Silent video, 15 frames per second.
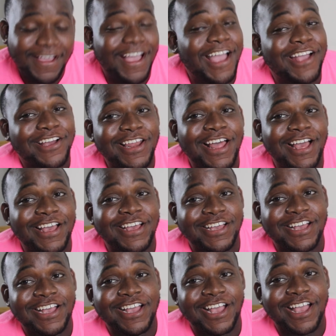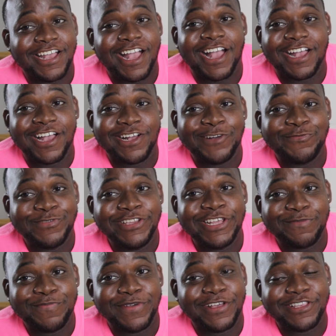I got a couple
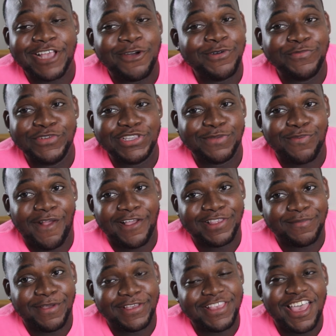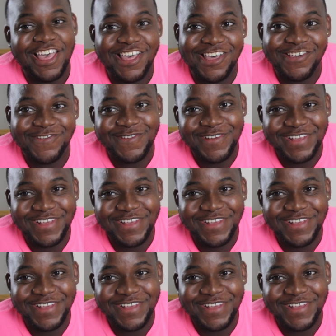dick pics. I wouldn't be surprised if I said, oh,